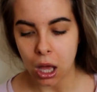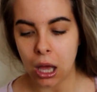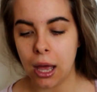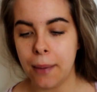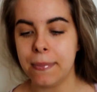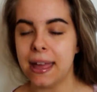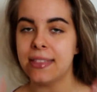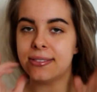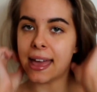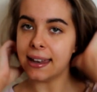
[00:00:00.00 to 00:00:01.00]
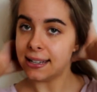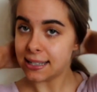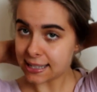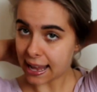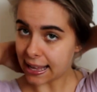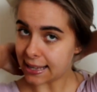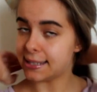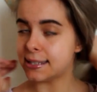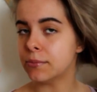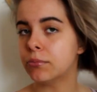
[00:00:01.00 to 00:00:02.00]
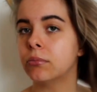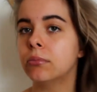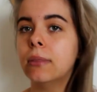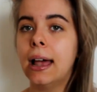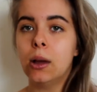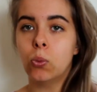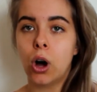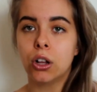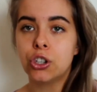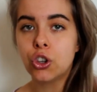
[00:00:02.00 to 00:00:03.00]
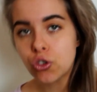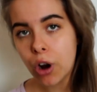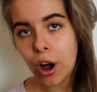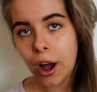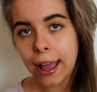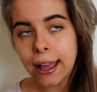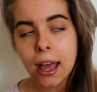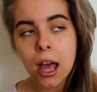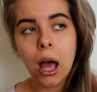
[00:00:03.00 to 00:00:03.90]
It then takes a little while to dry.